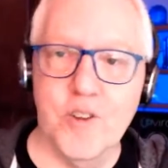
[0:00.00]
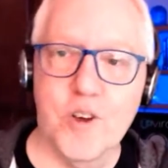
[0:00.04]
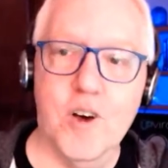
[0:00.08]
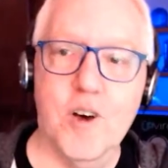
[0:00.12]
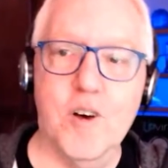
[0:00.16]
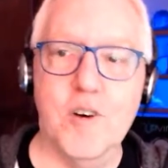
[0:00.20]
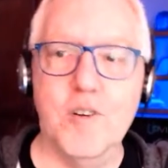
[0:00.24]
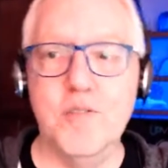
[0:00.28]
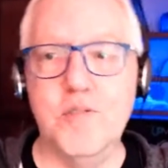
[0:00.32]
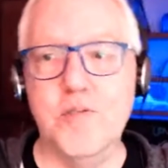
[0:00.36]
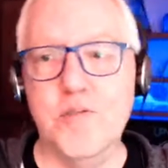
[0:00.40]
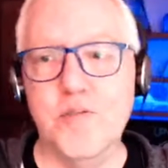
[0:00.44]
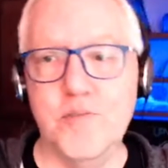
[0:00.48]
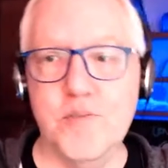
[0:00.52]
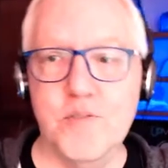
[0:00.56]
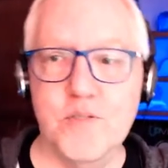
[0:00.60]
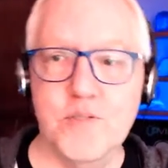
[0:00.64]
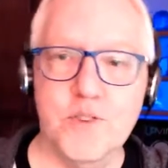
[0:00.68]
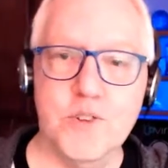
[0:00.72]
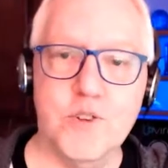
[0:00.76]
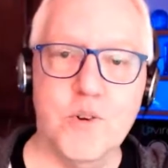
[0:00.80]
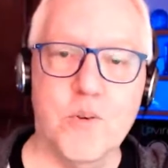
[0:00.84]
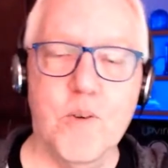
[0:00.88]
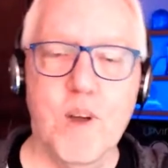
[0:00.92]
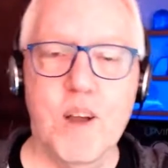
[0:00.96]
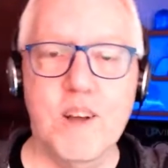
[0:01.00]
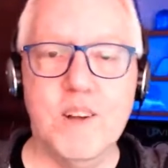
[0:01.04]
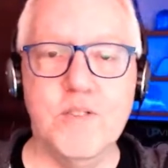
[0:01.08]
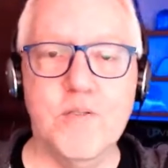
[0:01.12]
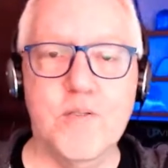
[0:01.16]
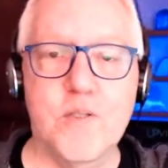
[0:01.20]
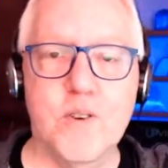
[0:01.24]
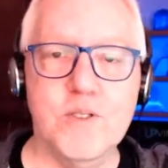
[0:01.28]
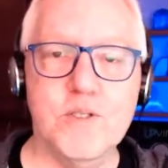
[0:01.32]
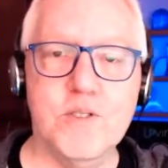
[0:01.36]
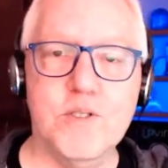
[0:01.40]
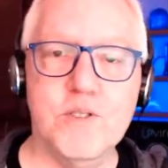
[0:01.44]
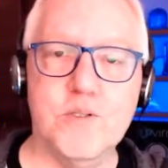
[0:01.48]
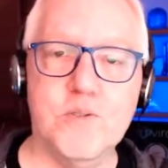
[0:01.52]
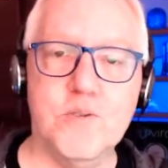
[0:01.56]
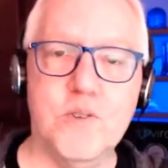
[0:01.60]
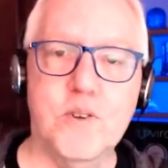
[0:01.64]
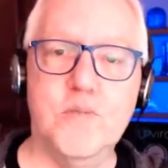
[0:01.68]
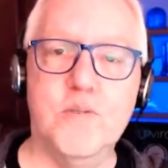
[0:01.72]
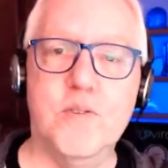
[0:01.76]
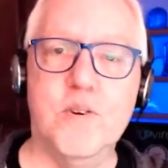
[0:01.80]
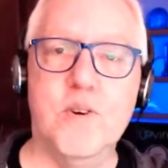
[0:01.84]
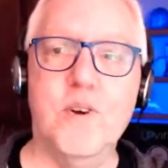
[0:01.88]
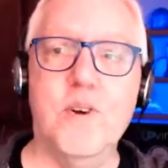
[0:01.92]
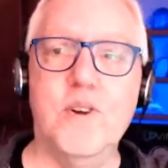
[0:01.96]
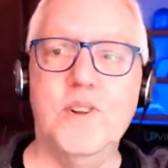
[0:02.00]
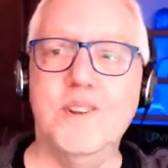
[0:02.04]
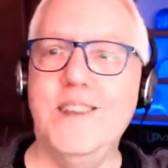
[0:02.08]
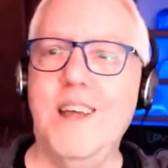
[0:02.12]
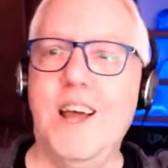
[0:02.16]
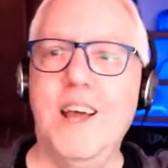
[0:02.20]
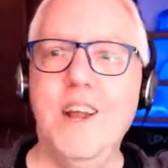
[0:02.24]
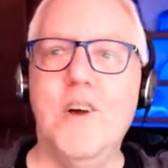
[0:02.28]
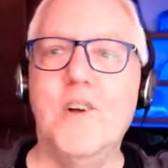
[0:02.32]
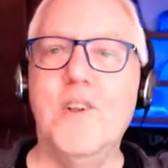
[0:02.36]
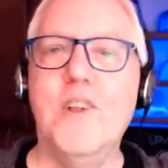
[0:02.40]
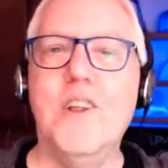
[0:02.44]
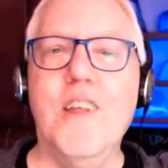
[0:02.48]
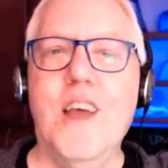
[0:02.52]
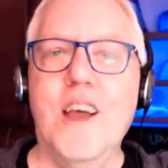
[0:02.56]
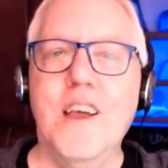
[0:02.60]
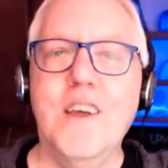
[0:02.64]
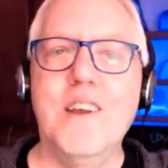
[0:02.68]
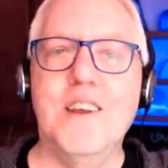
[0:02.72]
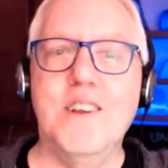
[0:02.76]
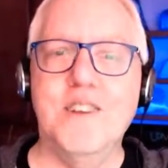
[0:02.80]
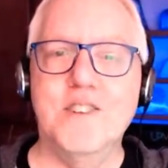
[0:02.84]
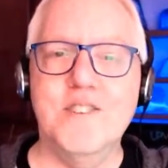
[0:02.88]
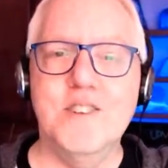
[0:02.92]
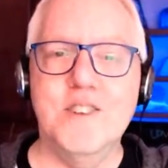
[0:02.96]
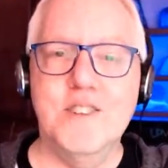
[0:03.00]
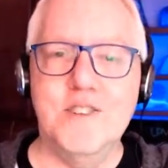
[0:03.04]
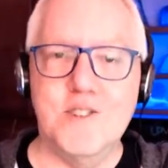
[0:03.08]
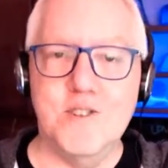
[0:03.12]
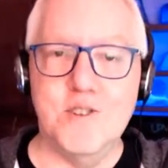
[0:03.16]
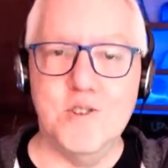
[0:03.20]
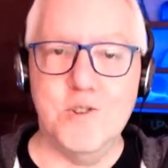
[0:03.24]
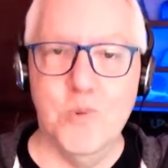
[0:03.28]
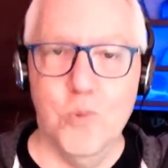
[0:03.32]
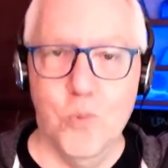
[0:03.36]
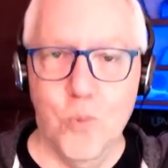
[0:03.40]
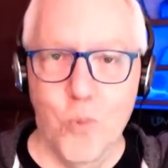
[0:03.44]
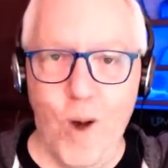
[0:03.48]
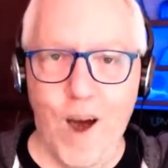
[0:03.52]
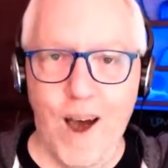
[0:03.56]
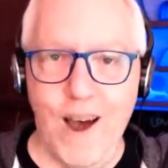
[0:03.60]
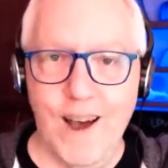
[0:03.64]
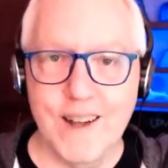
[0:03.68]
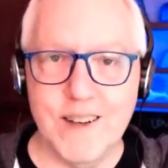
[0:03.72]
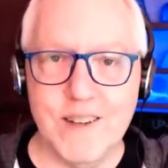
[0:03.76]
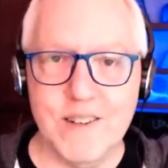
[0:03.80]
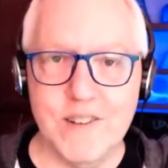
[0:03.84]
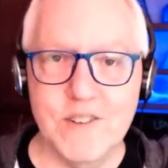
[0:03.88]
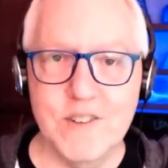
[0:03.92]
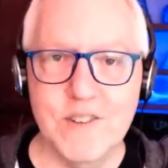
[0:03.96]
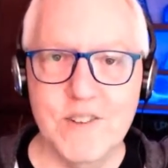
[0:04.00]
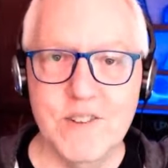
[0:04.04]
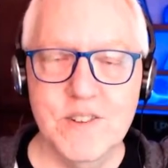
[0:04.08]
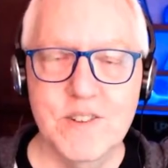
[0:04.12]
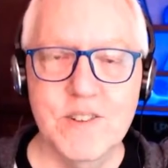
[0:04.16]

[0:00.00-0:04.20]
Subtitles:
of direct versus referred. They don't allow you to see squat.